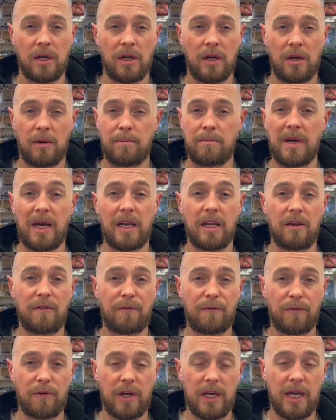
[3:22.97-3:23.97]
many
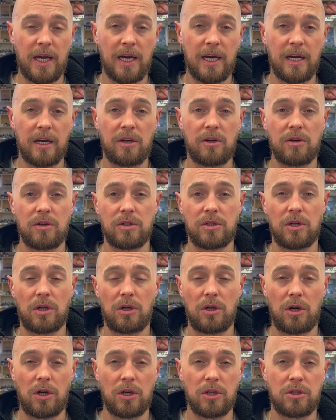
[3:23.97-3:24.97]
free haircuts, a
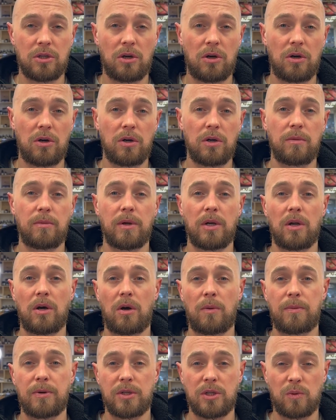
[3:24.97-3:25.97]
lot of time, a lot
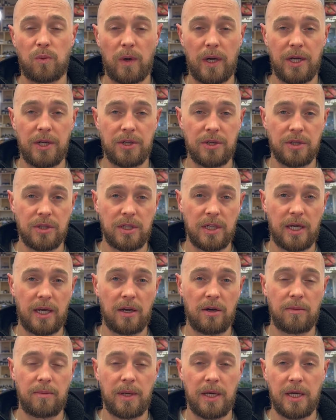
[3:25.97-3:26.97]
of persuasion to
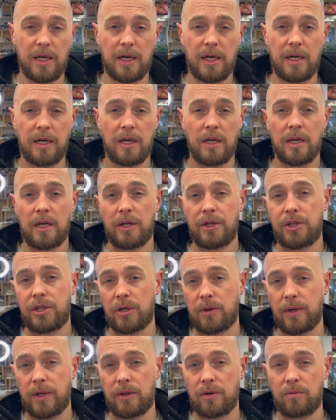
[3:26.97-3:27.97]
get them here,
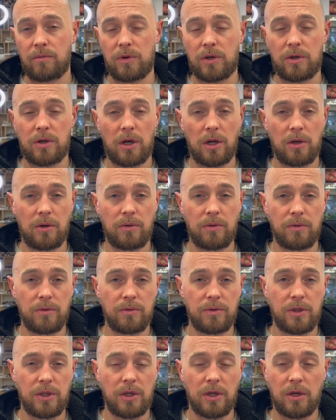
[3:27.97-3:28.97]
showing them
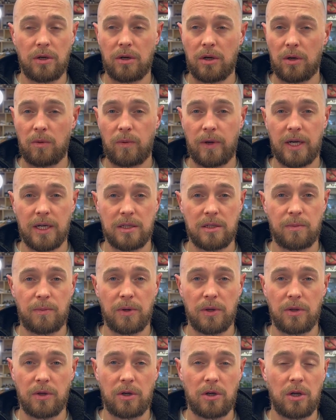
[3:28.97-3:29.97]
clothes, you know, like we had to
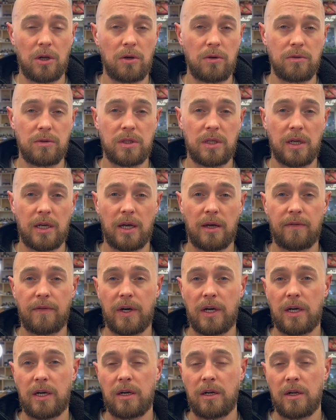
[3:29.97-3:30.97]
put the clothes
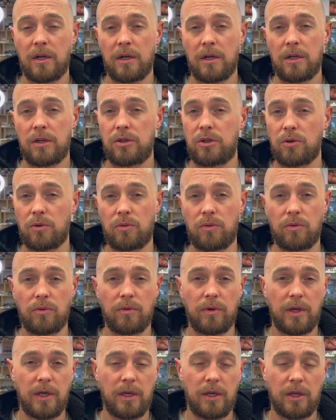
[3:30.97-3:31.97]
together,
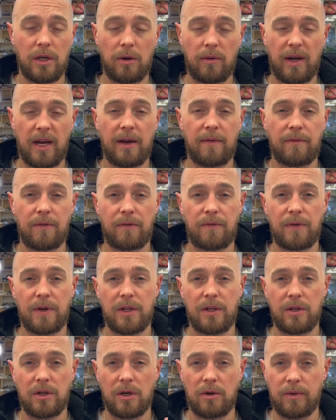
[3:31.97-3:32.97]
jewelry, you know,
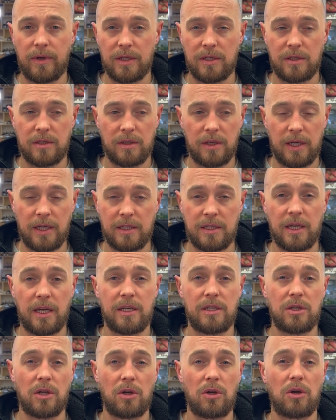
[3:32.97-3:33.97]
everything. You know, it
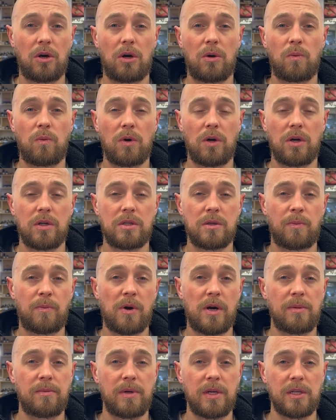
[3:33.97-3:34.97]
takes a lot of work to
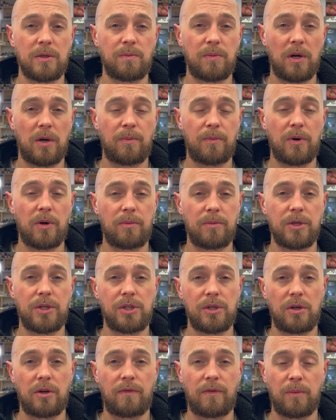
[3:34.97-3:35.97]
prep this, but I
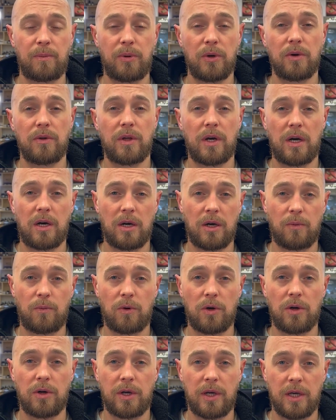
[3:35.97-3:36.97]
promise you, if you put the hard
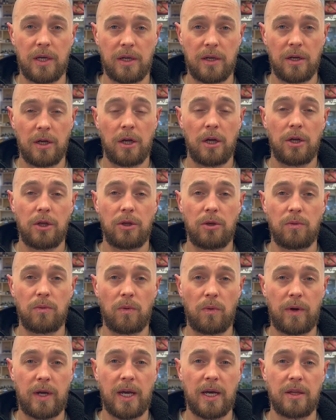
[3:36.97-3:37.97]
work in, you
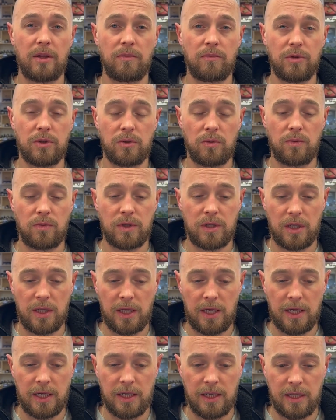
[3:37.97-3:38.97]
will get the results at
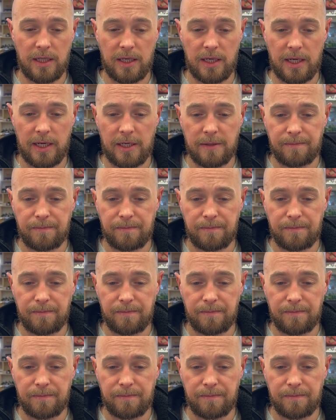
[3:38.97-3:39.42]
the end of the day.